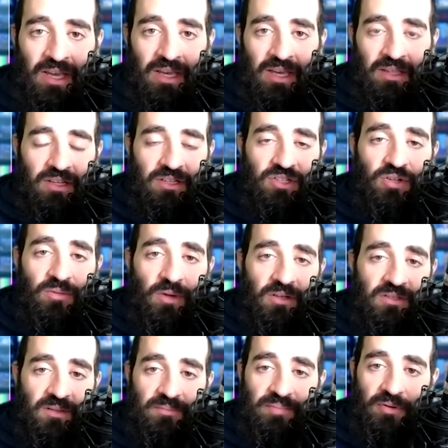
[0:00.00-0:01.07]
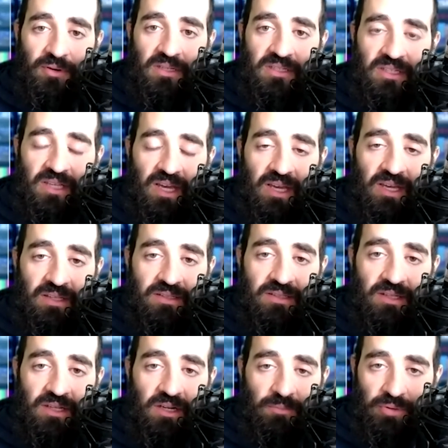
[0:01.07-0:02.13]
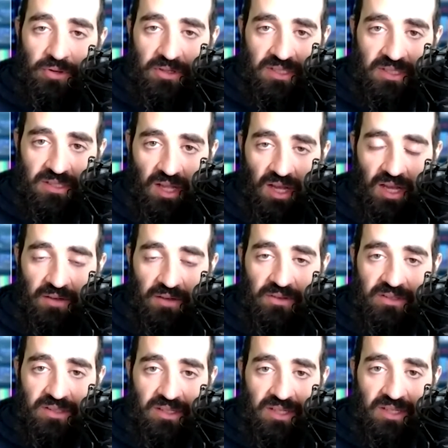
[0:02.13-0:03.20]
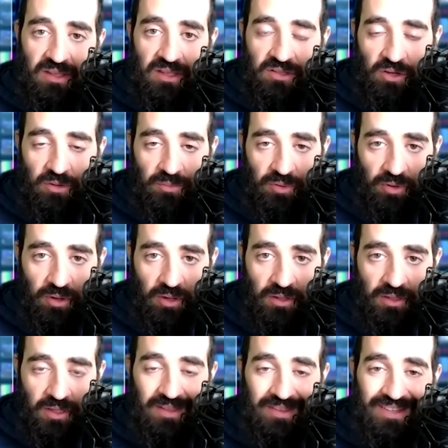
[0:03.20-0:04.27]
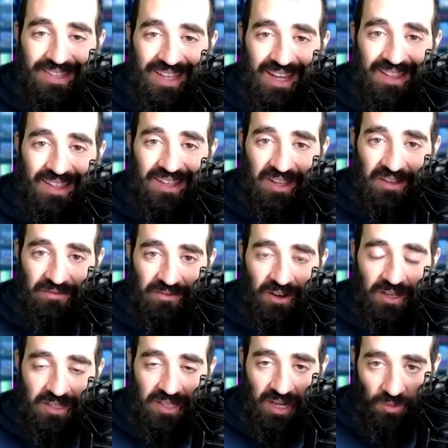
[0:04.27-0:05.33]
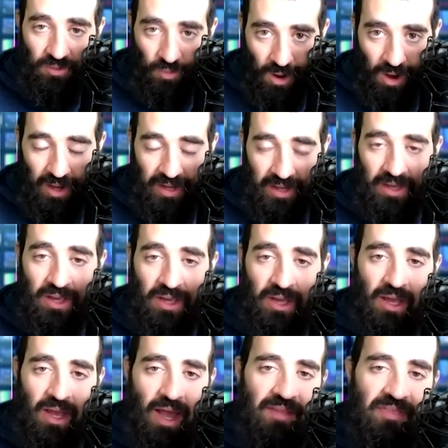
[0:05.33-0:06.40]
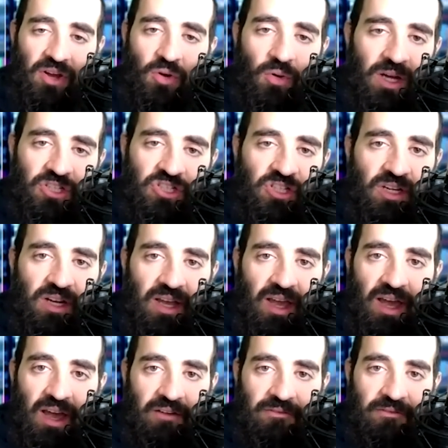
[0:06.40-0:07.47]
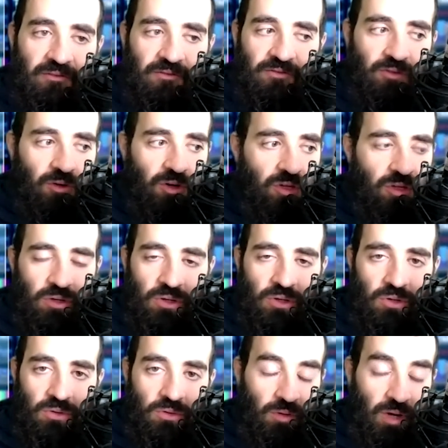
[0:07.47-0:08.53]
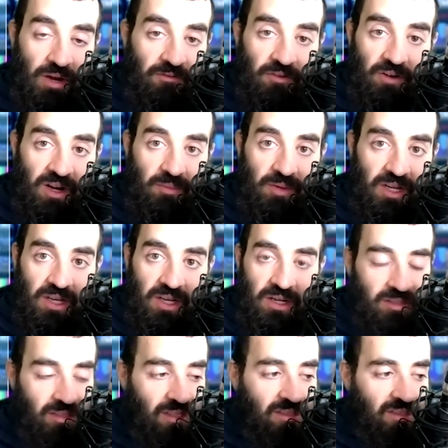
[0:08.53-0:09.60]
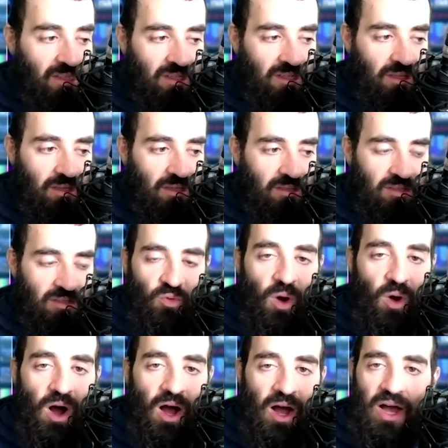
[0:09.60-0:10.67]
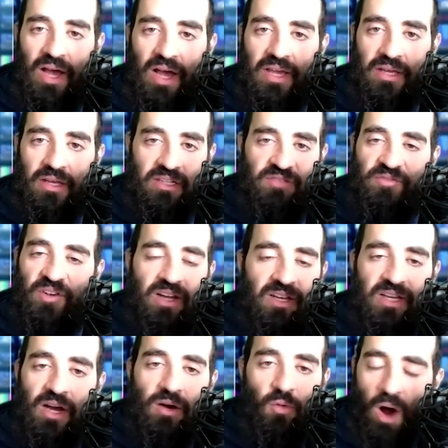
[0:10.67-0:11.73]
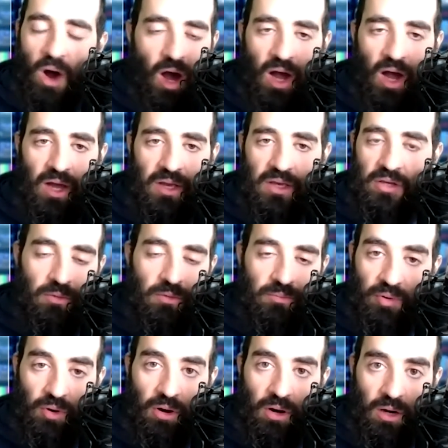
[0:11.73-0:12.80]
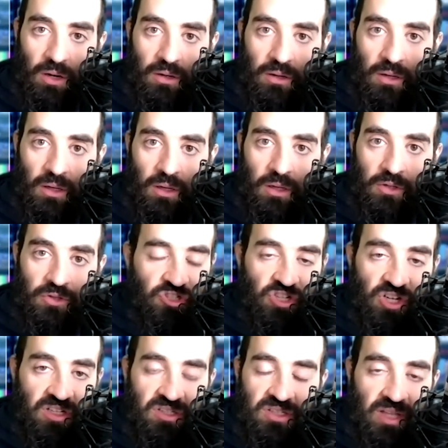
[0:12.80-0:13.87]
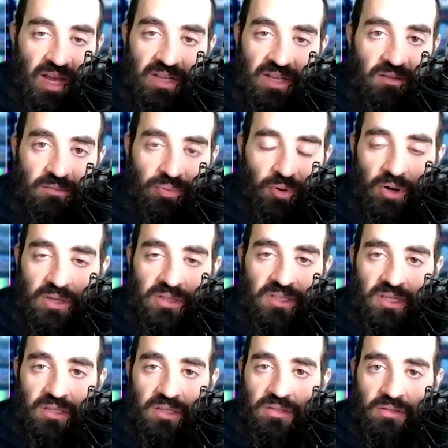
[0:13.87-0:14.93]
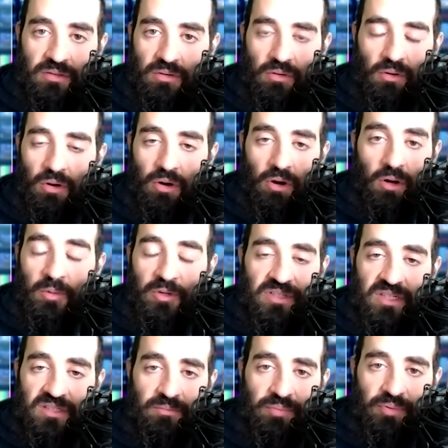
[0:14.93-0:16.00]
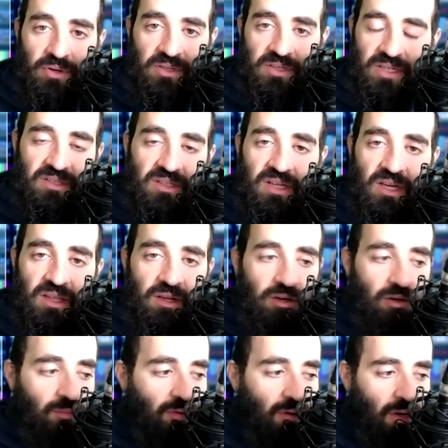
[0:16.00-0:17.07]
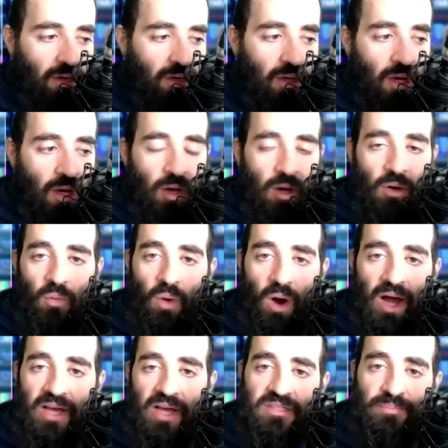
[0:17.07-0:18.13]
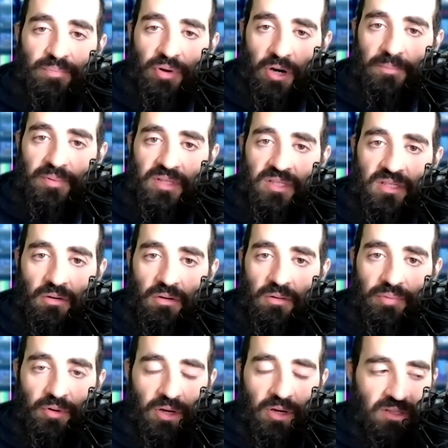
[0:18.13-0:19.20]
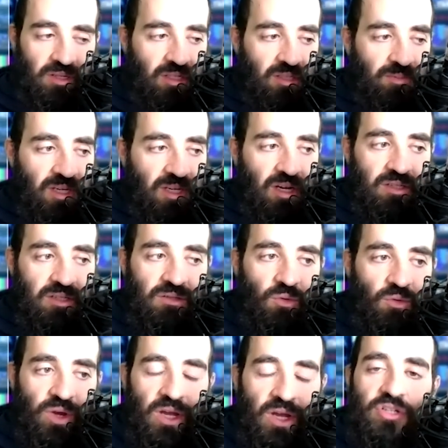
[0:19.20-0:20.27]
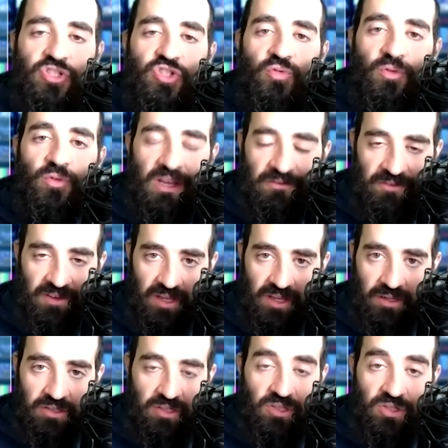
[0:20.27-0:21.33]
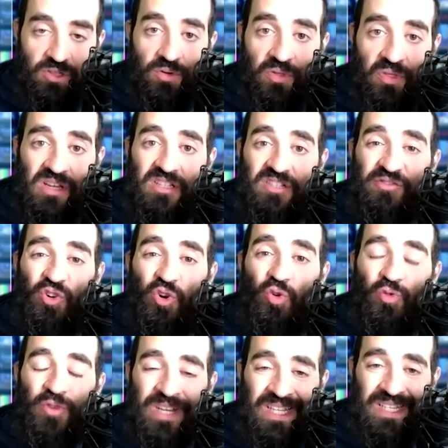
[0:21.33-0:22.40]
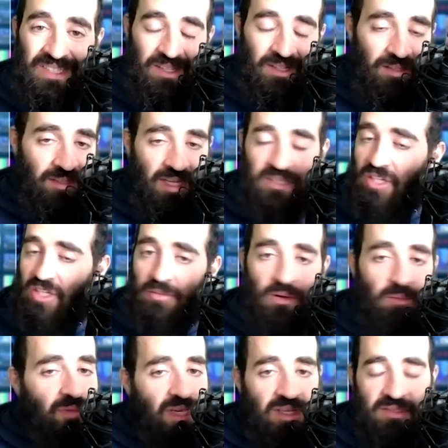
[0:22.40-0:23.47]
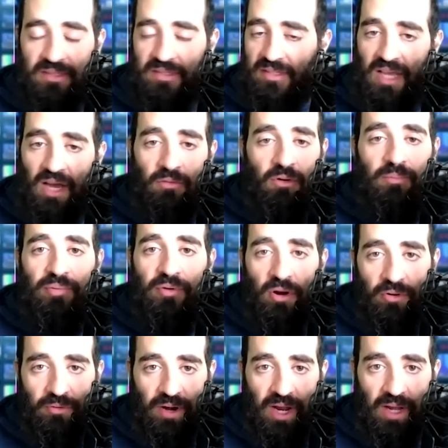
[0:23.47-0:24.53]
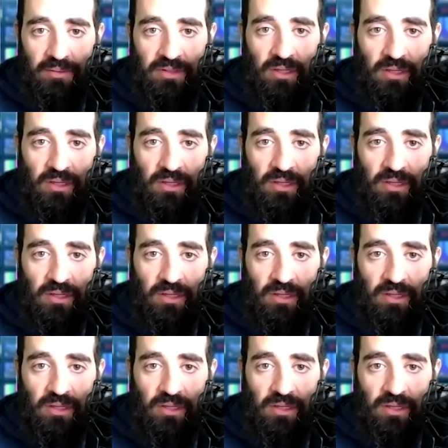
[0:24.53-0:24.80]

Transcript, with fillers: the two most important days in a person's life is the day that they're born and the day that they find out why. And the question I have for you and for anybody else listening to this is why is finding out why you're born just as important or almost as important as the day that you're born? Why is purpose so important? It's because we are driven to do things for reasons. As human beings, this is how we're programmed.